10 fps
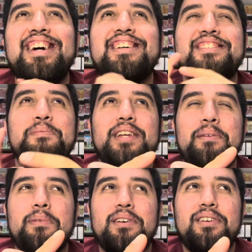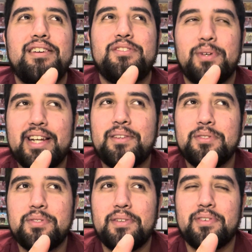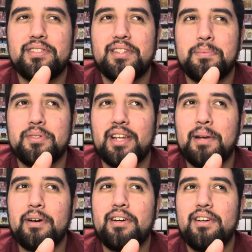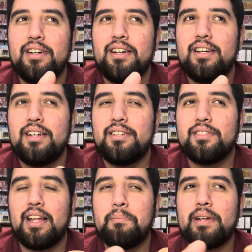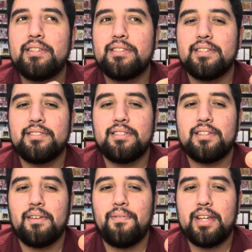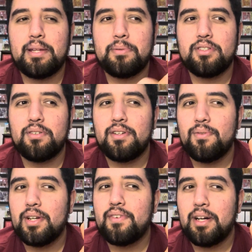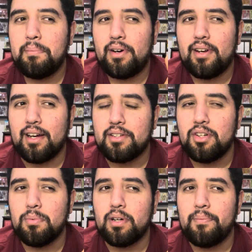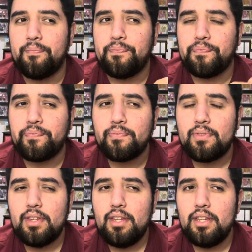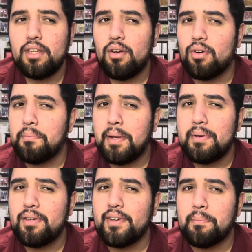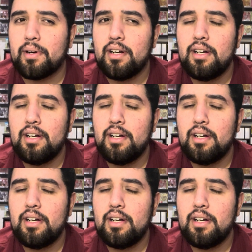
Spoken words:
September 20th was when the first episode came out. So that means the 5th episode would have come out in October or maybe November.